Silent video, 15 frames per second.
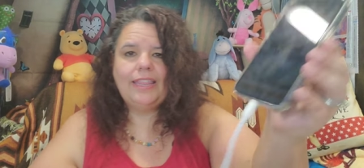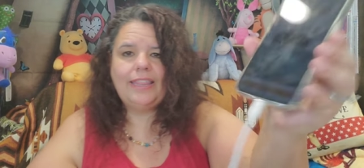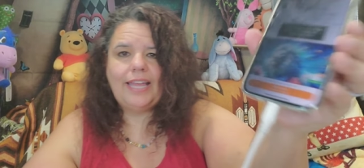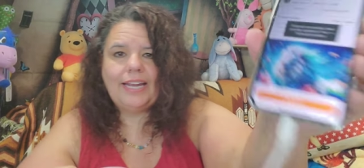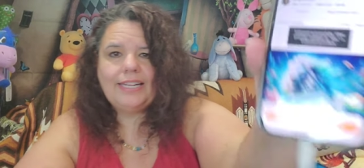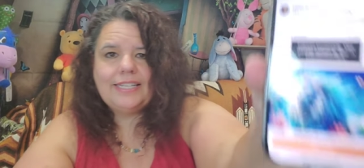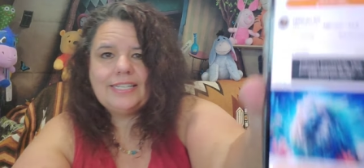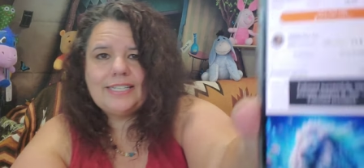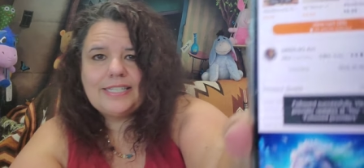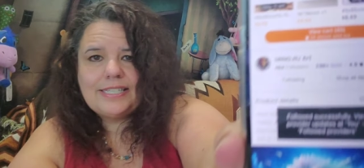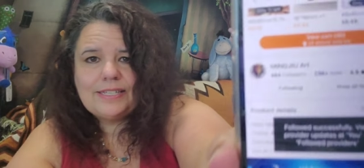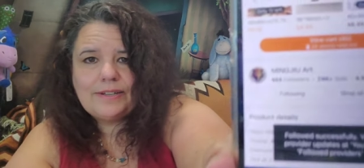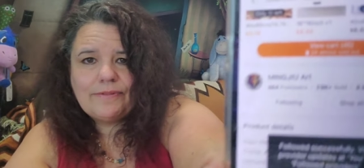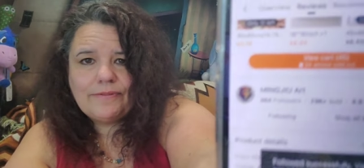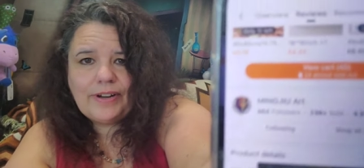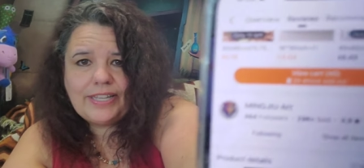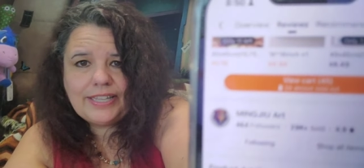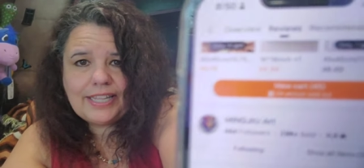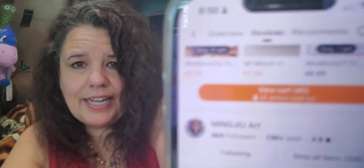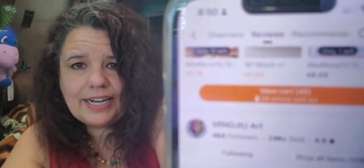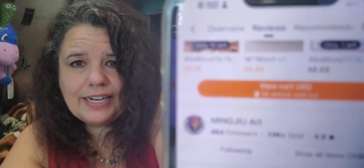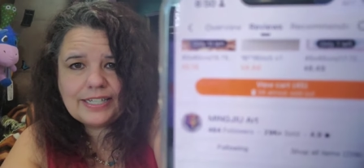That is right
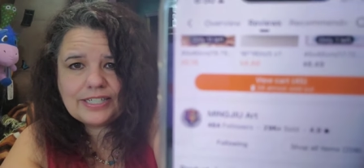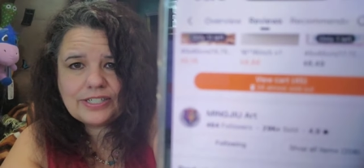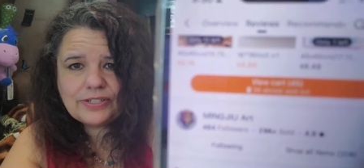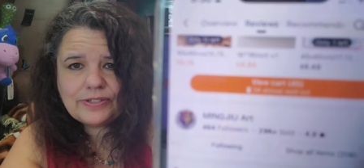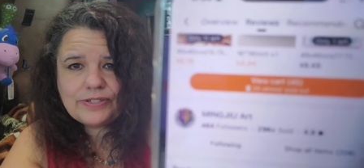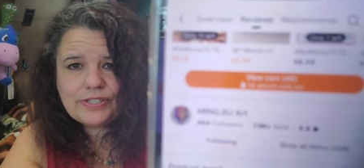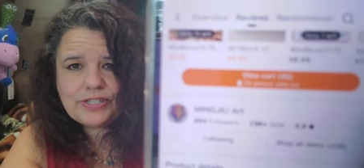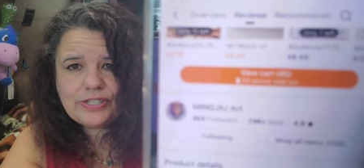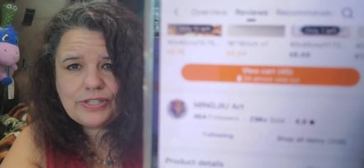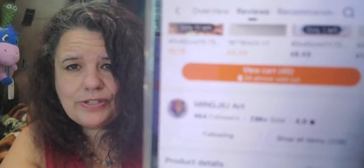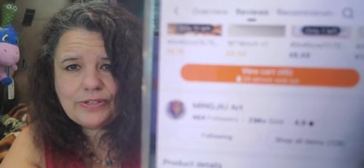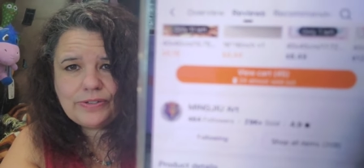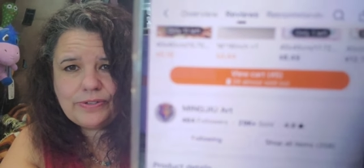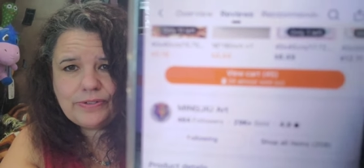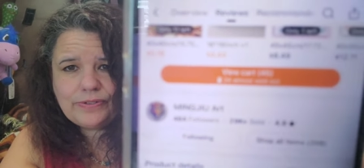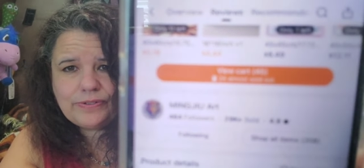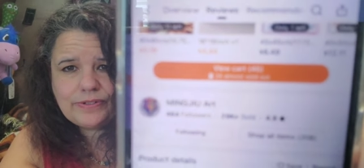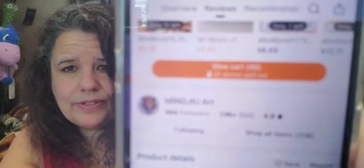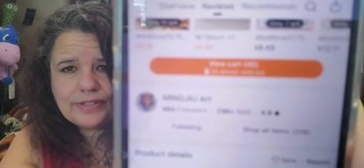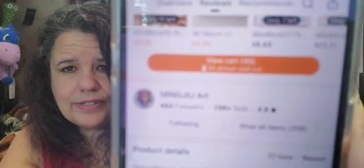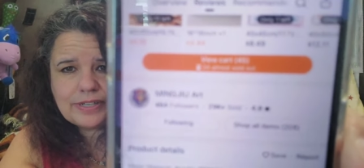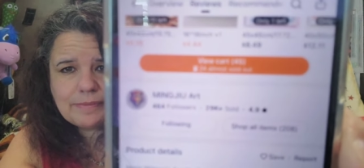there, shows you,
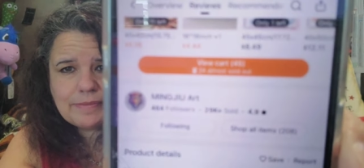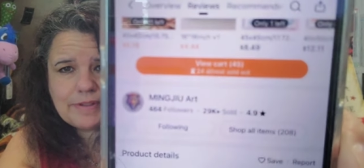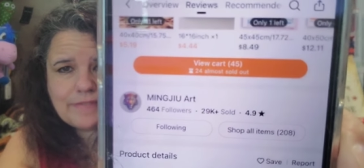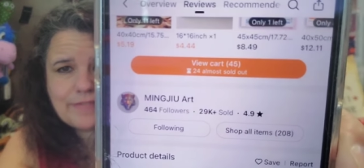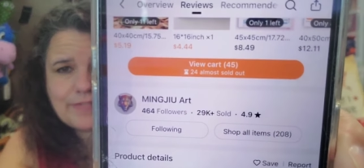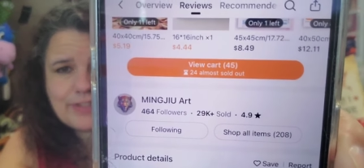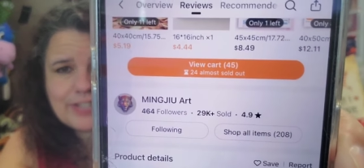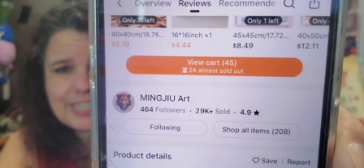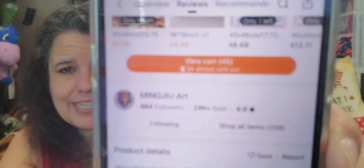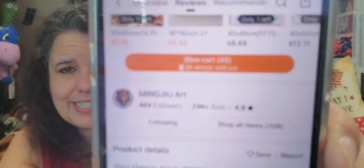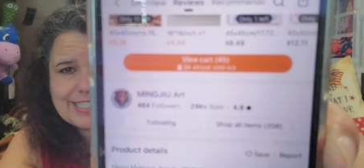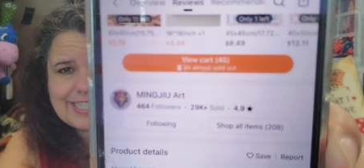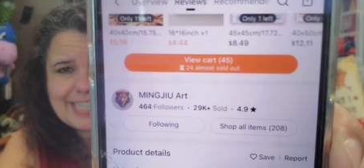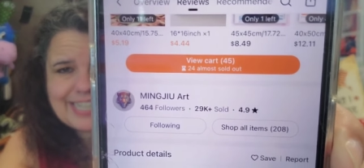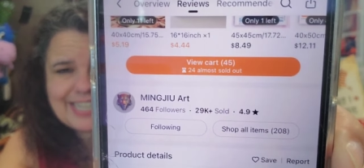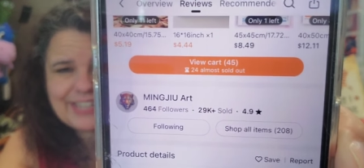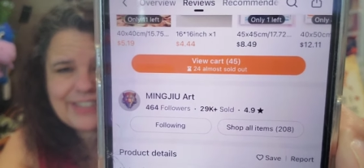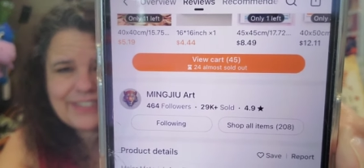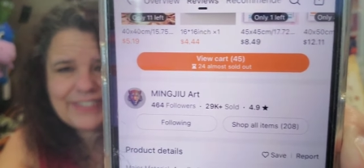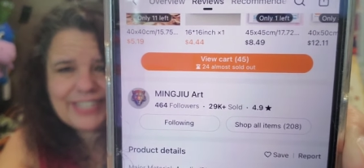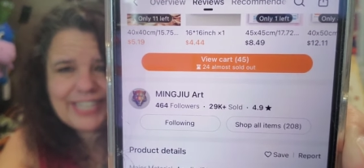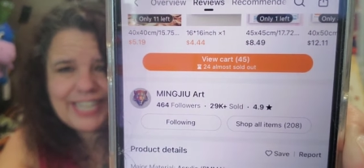come on focus, there you
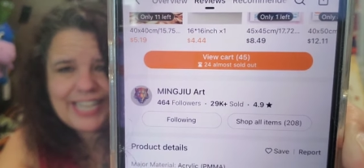go.